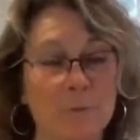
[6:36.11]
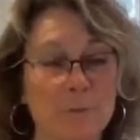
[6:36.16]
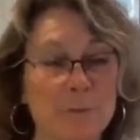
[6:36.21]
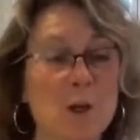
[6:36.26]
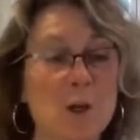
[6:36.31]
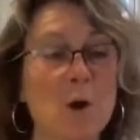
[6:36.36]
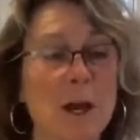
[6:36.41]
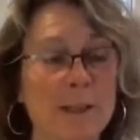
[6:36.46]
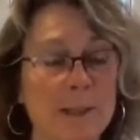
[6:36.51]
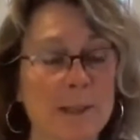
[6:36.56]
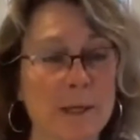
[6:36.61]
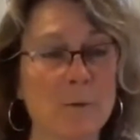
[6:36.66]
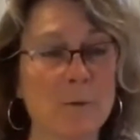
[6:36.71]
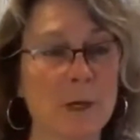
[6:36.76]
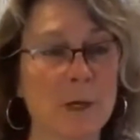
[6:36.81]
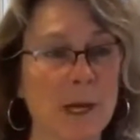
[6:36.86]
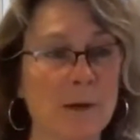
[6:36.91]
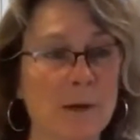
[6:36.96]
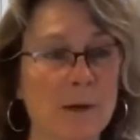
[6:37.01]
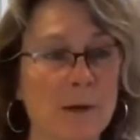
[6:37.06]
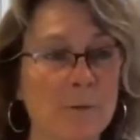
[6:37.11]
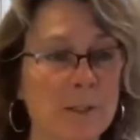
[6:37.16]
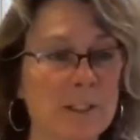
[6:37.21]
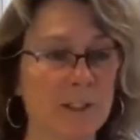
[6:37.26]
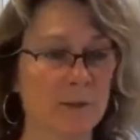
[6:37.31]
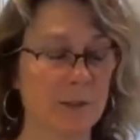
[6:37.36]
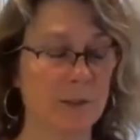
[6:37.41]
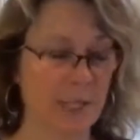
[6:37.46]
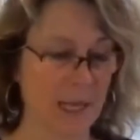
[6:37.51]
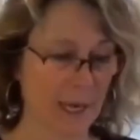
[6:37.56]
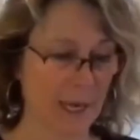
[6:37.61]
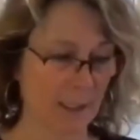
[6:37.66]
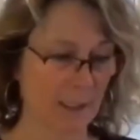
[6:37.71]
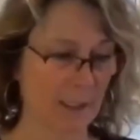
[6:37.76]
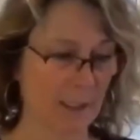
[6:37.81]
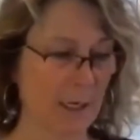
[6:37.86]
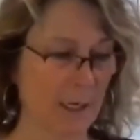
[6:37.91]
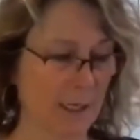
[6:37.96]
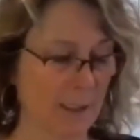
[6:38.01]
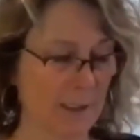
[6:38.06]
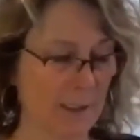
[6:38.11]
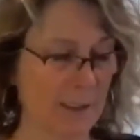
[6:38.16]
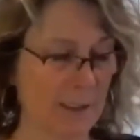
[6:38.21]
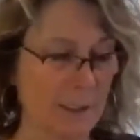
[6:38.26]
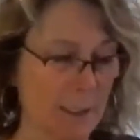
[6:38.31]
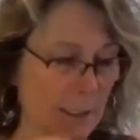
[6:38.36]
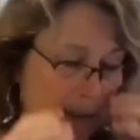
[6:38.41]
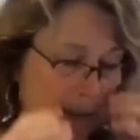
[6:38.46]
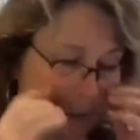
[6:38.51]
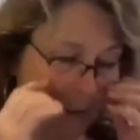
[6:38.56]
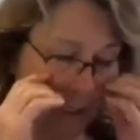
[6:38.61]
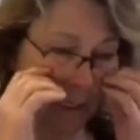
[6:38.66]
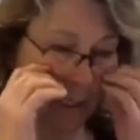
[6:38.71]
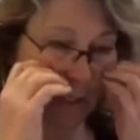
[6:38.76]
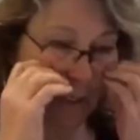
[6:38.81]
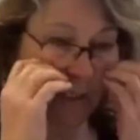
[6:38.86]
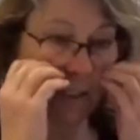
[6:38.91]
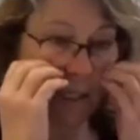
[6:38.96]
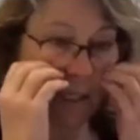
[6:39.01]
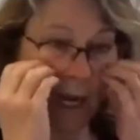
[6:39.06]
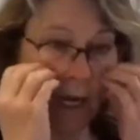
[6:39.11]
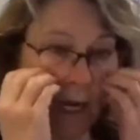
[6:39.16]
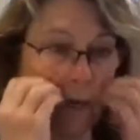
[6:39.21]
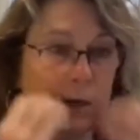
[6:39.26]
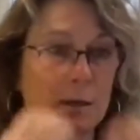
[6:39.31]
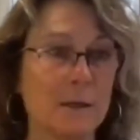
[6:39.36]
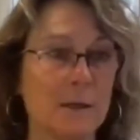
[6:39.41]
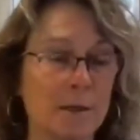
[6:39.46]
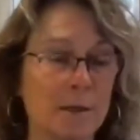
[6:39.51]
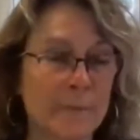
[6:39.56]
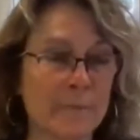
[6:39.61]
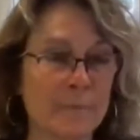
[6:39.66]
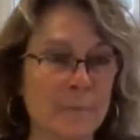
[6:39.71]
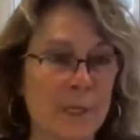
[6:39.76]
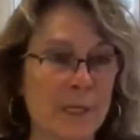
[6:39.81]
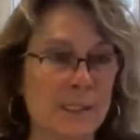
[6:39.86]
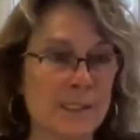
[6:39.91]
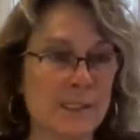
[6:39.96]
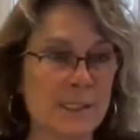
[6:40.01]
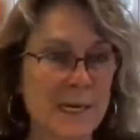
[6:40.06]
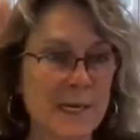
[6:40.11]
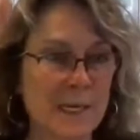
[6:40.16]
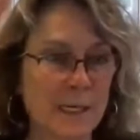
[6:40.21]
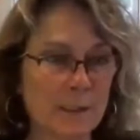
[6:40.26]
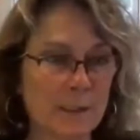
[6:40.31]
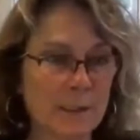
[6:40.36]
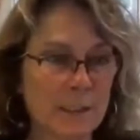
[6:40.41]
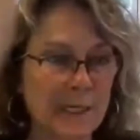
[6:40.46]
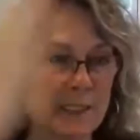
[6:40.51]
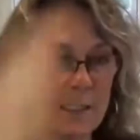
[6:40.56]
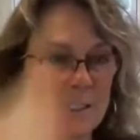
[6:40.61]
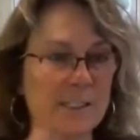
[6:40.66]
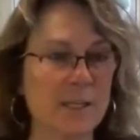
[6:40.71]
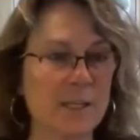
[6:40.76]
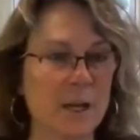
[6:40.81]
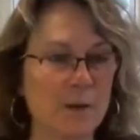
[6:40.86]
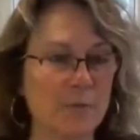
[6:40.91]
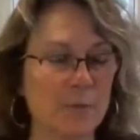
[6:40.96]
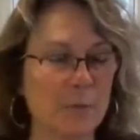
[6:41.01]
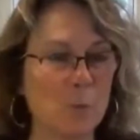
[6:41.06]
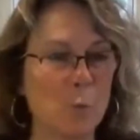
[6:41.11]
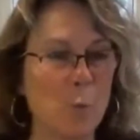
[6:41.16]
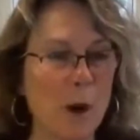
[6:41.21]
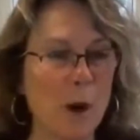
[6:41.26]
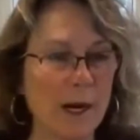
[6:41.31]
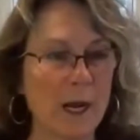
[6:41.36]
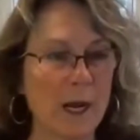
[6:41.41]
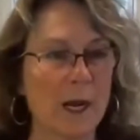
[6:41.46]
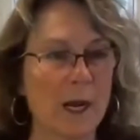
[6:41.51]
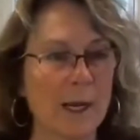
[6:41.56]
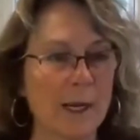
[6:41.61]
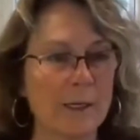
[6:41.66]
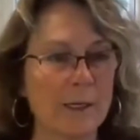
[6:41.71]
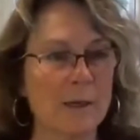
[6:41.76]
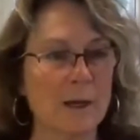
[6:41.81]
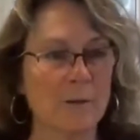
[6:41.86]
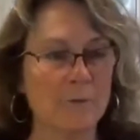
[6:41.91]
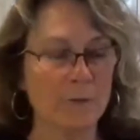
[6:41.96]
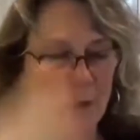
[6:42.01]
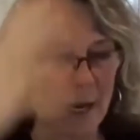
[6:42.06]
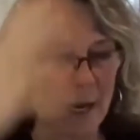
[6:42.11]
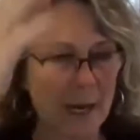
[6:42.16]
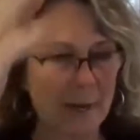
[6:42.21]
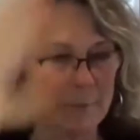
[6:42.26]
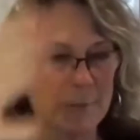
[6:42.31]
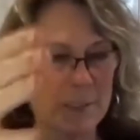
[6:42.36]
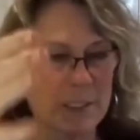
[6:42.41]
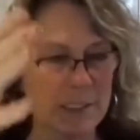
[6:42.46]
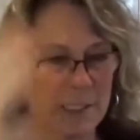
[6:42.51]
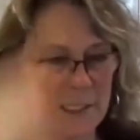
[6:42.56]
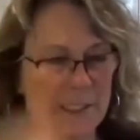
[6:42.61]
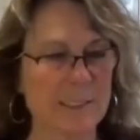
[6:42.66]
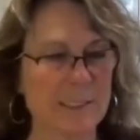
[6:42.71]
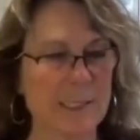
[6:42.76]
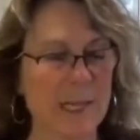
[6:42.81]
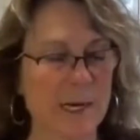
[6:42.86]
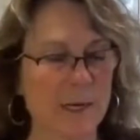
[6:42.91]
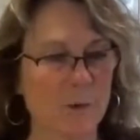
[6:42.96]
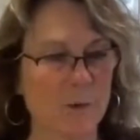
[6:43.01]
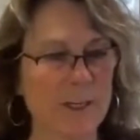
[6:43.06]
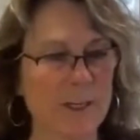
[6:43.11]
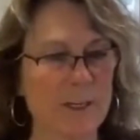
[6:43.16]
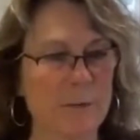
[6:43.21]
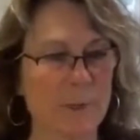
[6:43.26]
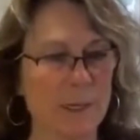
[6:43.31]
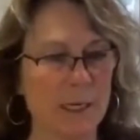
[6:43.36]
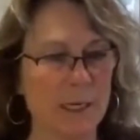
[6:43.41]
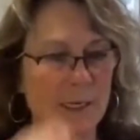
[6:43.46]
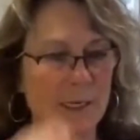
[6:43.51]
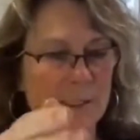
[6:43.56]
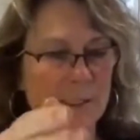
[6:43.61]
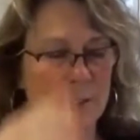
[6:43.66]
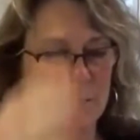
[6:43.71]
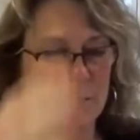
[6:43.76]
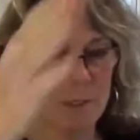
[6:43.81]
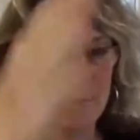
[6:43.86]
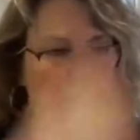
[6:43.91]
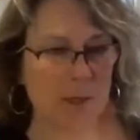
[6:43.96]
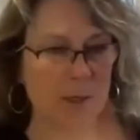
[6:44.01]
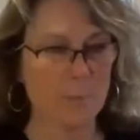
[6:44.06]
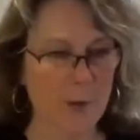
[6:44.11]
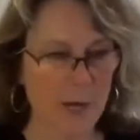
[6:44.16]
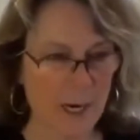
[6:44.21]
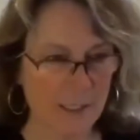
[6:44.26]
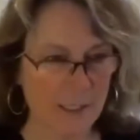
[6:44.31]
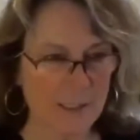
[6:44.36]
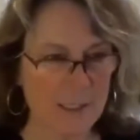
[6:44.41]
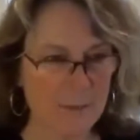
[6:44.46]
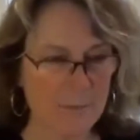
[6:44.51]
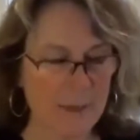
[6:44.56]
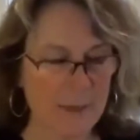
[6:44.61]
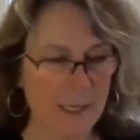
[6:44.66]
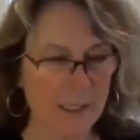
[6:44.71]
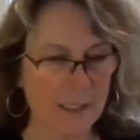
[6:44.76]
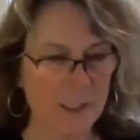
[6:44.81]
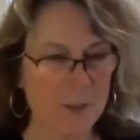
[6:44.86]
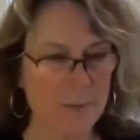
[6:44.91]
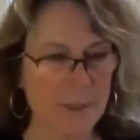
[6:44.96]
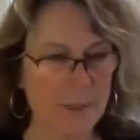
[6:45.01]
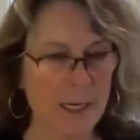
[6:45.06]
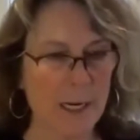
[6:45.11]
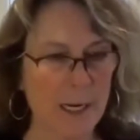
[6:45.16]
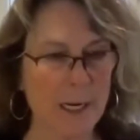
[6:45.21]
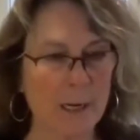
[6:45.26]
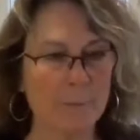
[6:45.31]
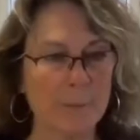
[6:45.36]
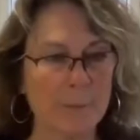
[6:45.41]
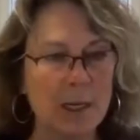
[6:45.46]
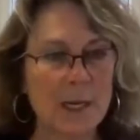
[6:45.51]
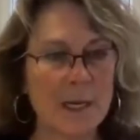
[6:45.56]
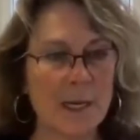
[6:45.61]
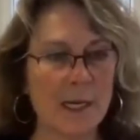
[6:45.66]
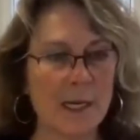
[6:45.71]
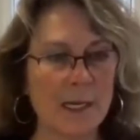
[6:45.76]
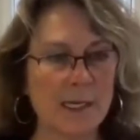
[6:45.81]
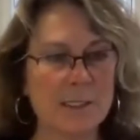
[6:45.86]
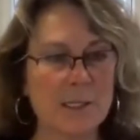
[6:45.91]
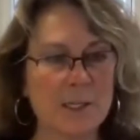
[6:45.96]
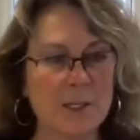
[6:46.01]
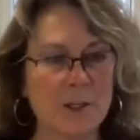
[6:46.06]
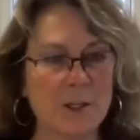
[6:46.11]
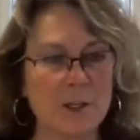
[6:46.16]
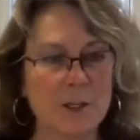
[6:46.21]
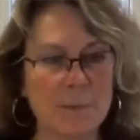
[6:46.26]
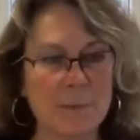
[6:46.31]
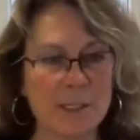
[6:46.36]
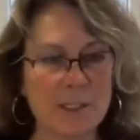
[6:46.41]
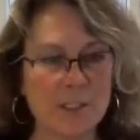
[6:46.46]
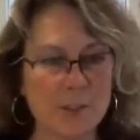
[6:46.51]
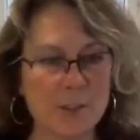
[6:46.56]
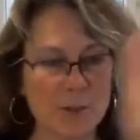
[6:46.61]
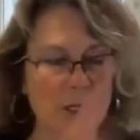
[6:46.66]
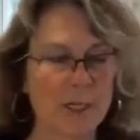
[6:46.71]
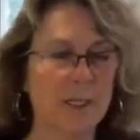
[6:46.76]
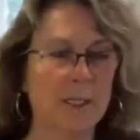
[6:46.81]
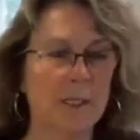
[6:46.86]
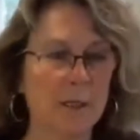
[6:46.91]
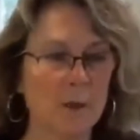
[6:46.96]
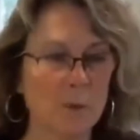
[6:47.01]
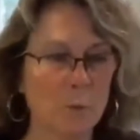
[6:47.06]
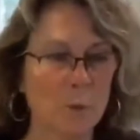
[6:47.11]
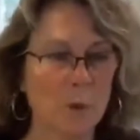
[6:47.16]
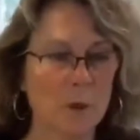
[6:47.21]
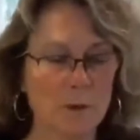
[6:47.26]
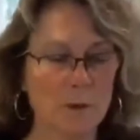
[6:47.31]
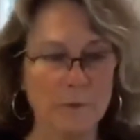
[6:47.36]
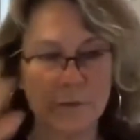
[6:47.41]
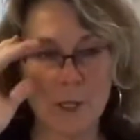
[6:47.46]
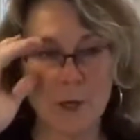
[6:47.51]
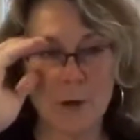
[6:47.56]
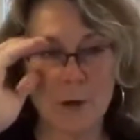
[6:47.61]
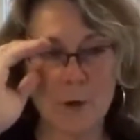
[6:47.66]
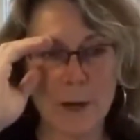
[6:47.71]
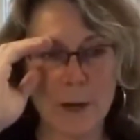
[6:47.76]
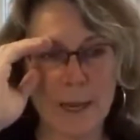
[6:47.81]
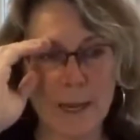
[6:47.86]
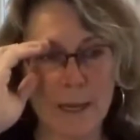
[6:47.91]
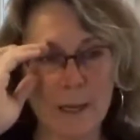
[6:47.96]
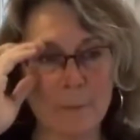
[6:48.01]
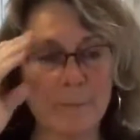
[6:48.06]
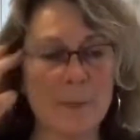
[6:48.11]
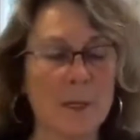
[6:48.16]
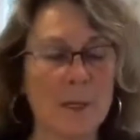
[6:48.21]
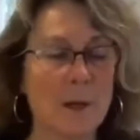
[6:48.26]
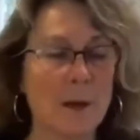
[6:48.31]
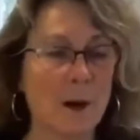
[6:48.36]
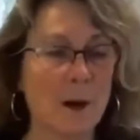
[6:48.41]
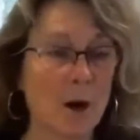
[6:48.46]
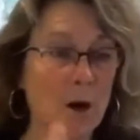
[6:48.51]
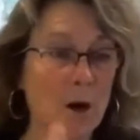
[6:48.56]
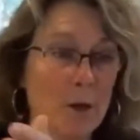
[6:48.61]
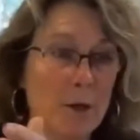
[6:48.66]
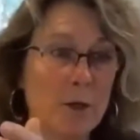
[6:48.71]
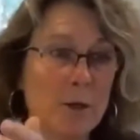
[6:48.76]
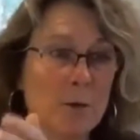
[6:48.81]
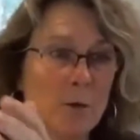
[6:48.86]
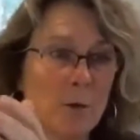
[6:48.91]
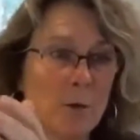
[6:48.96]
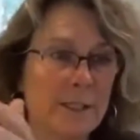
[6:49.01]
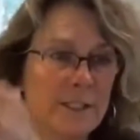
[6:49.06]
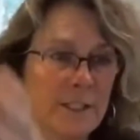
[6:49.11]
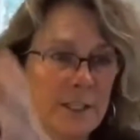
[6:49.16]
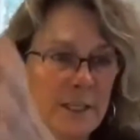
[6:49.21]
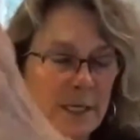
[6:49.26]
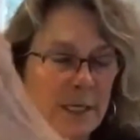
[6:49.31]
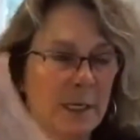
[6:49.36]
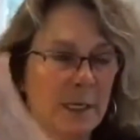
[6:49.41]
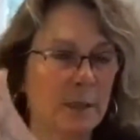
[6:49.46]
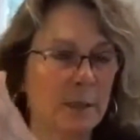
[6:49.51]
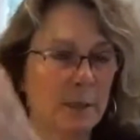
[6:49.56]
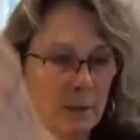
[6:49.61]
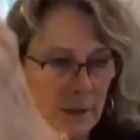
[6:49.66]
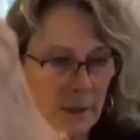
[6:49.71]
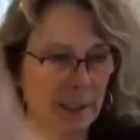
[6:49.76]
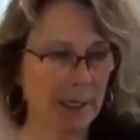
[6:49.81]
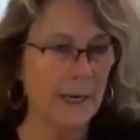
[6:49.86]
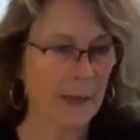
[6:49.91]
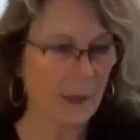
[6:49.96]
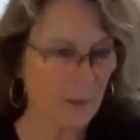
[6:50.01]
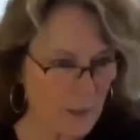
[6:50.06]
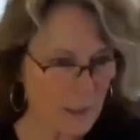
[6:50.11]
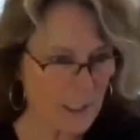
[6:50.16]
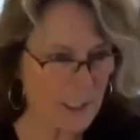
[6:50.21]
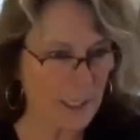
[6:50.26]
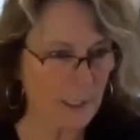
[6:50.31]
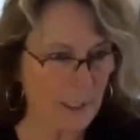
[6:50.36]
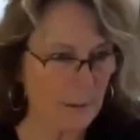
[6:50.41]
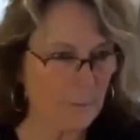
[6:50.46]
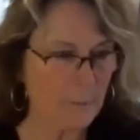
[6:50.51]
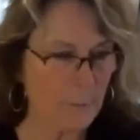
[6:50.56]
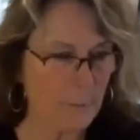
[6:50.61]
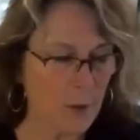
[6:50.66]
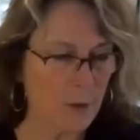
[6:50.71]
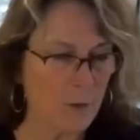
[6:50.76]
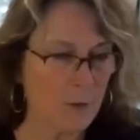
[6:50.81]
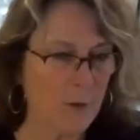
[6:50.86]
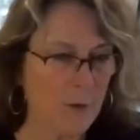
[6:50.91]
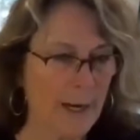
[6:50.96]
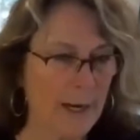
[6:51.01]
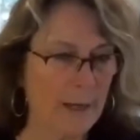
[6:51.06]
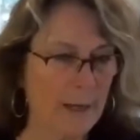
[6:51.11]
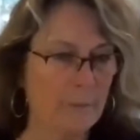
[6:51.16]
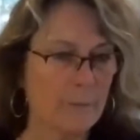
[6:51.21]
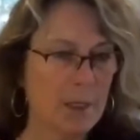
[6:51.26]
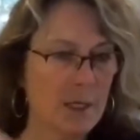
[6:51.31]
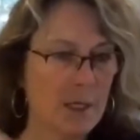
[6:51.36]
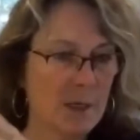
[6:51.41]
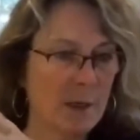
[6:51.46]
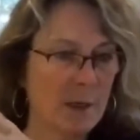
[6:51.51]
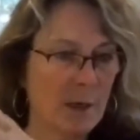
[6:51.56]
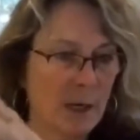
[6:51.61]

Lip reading: So I think what I would do then is like take a list of what kind of apps is that going to be. Is it going to be a practice management app? Is it going to be strictly a workflow app? Are you going to need an accounting program?